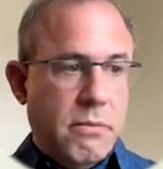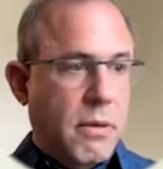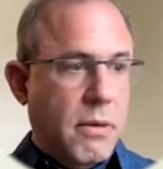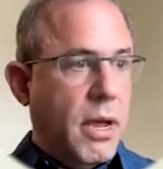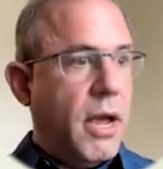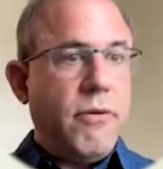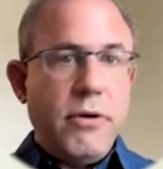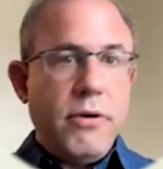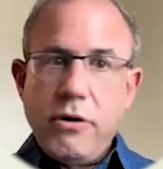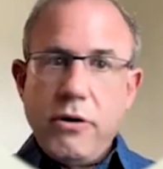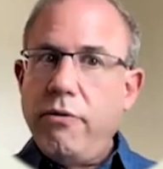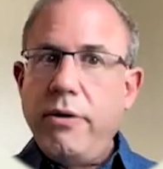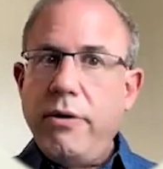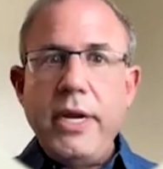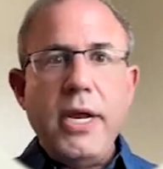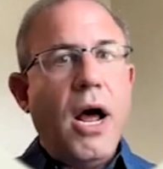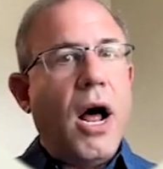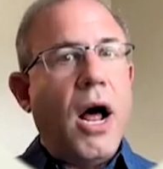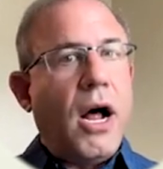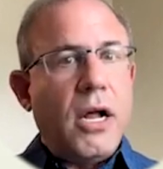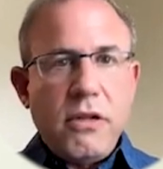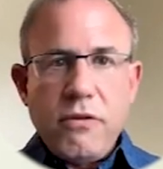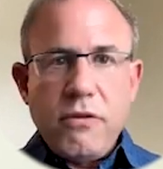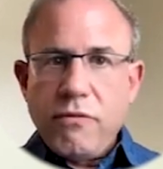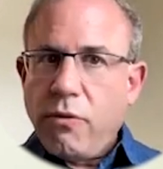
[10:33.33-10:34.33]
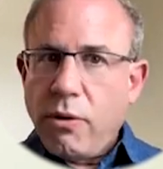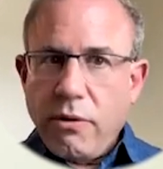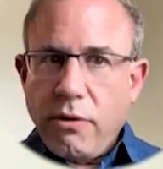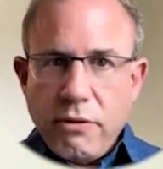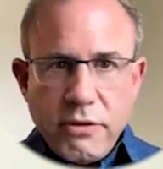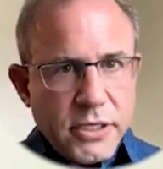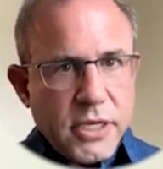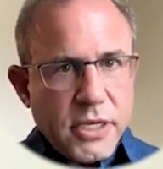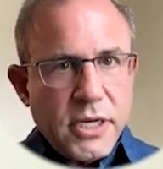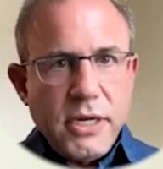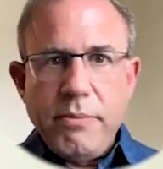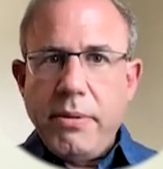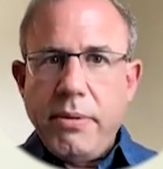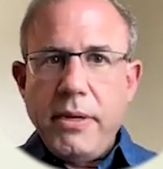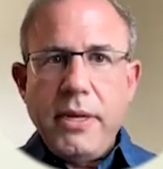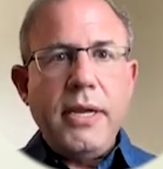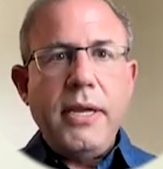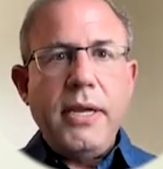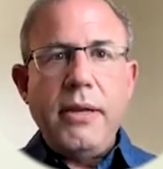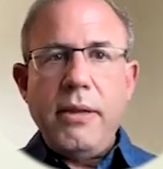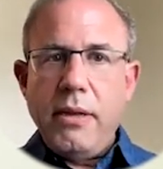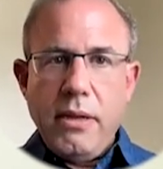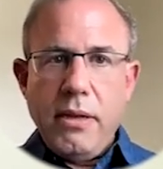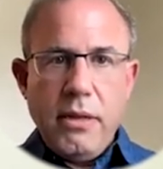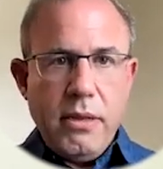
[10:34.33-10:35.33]
I would agree. Olive oil is going to
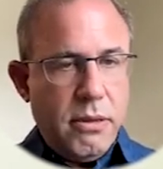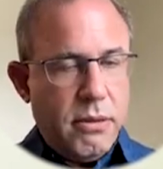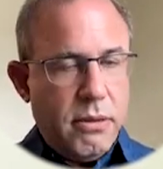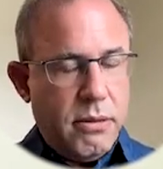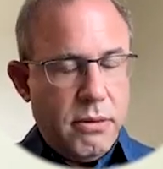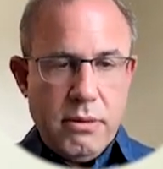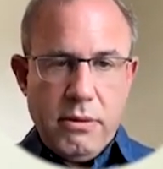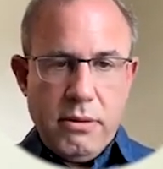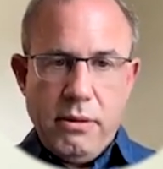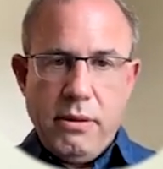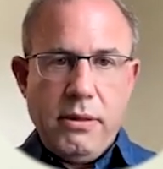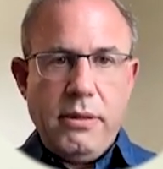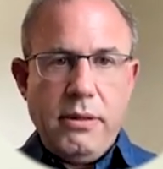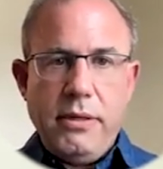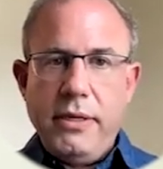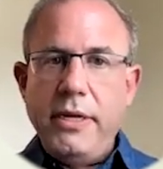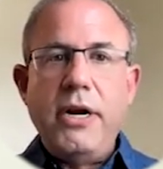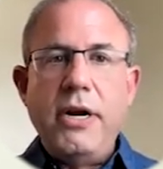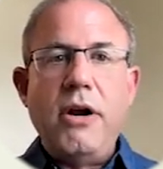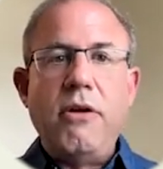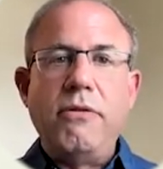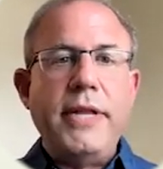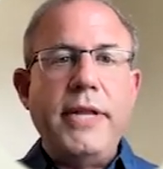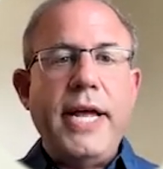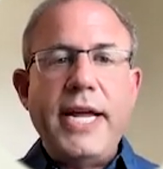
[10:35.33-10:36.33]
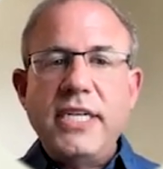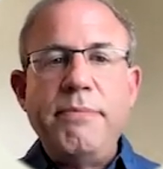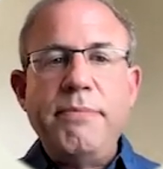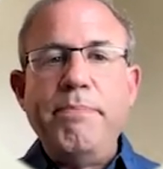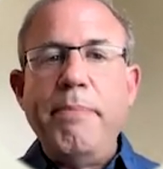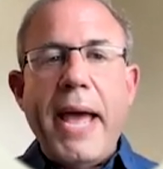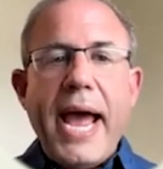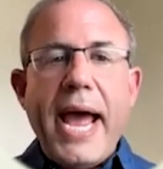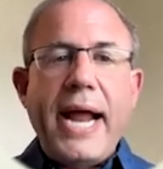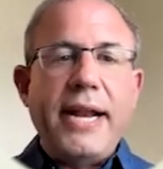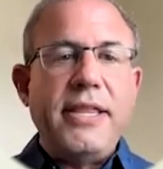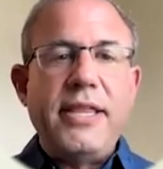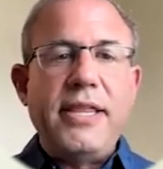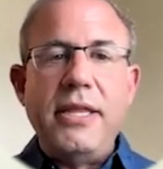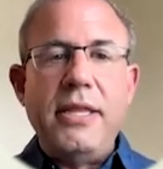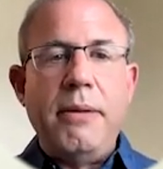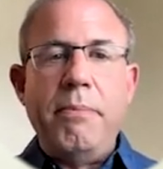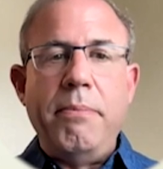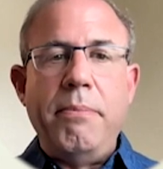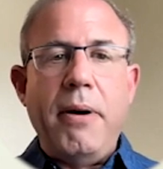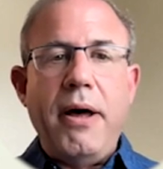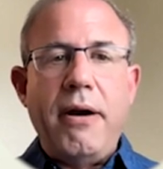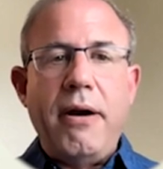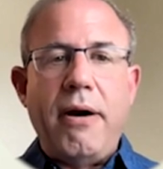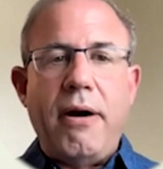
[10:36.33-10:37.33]
be, you know, less bad than the
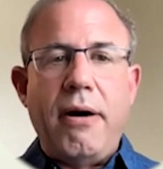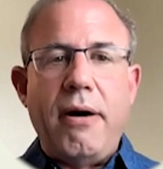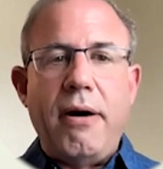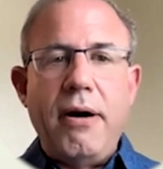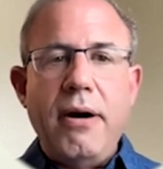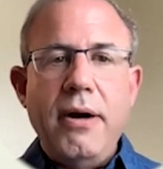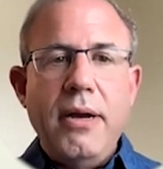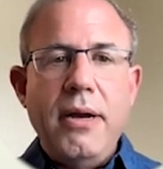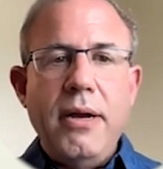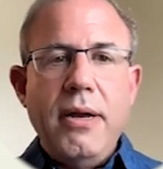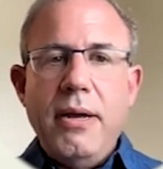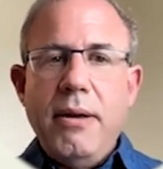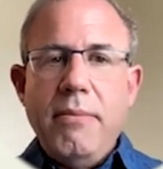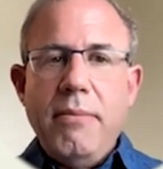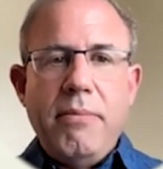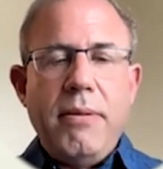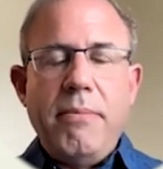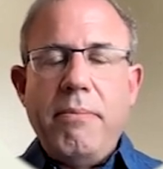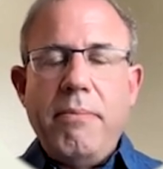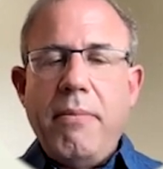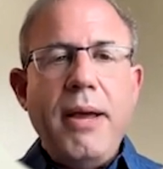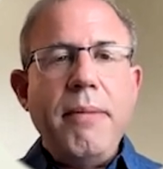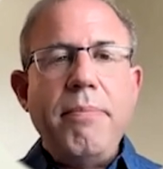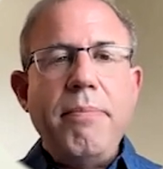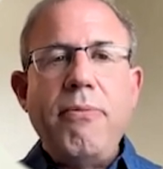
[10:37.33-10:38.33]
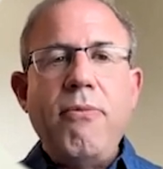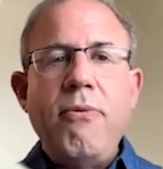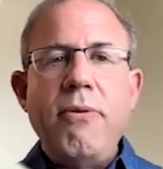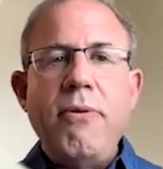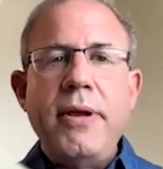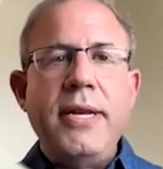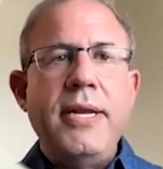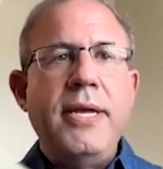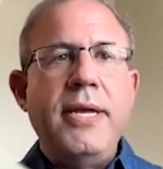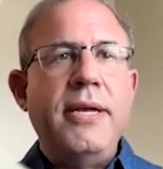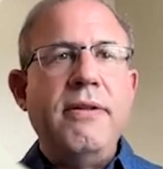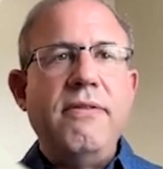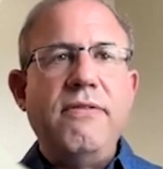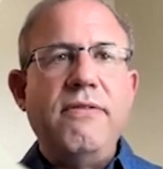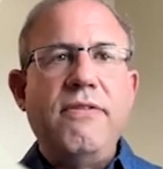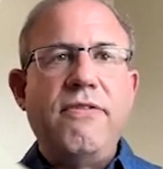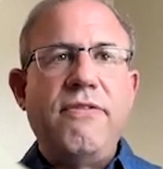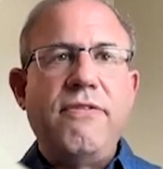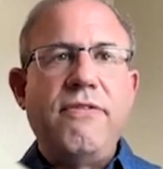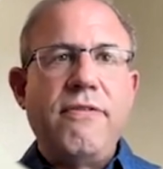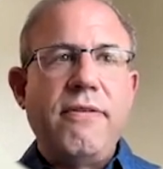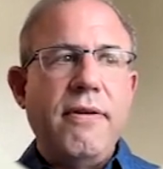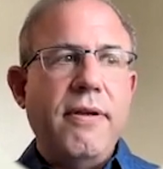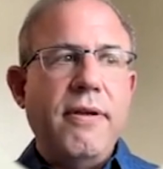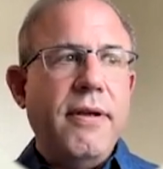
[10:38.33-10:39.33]
butter. But my point
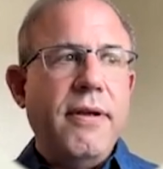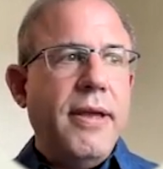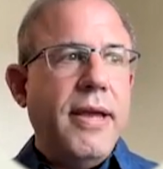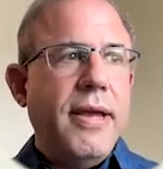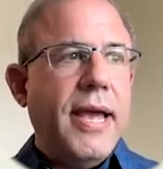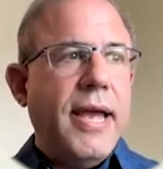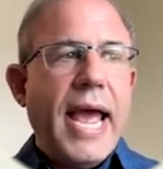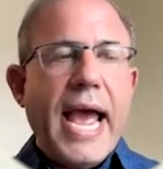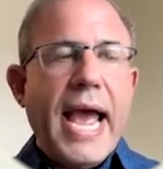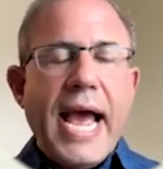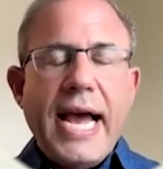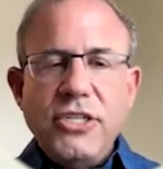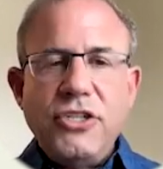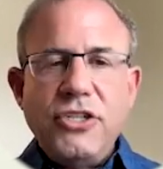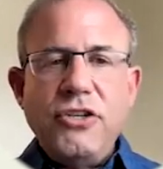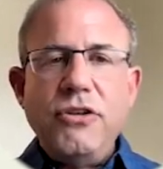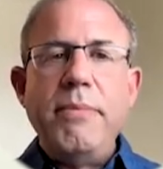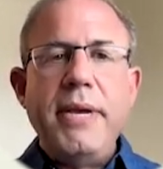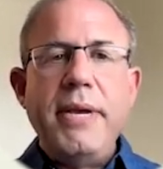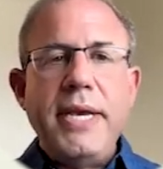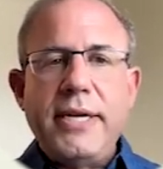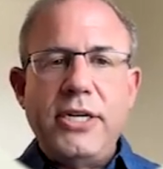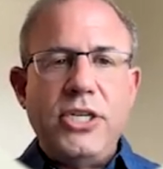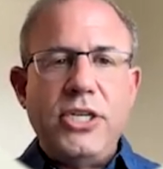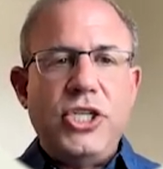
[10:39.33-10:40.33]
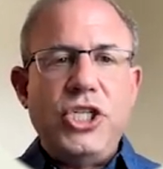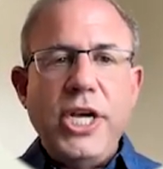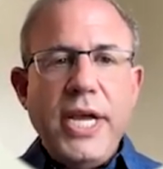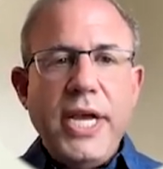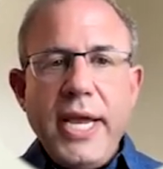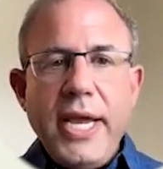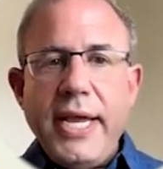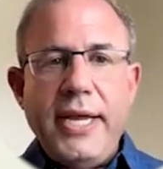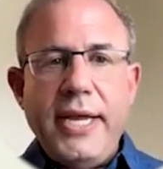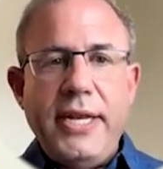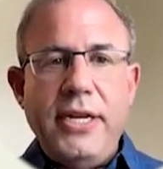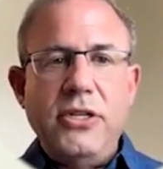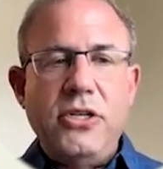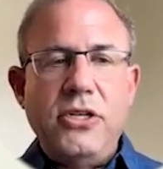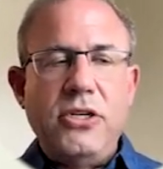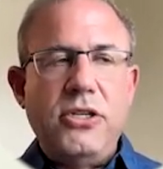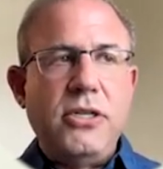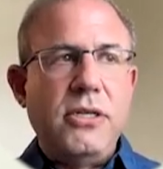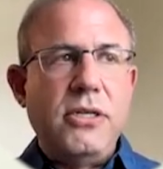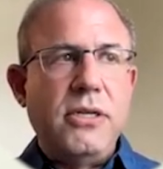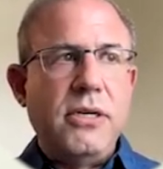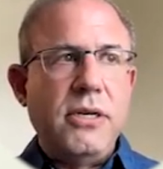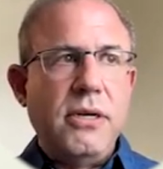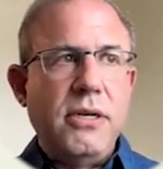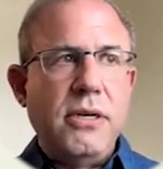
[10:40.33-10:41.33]
is, as you make a
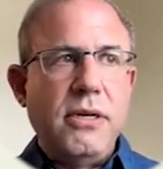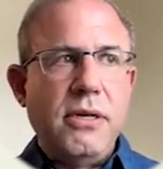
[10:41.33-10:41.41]
change,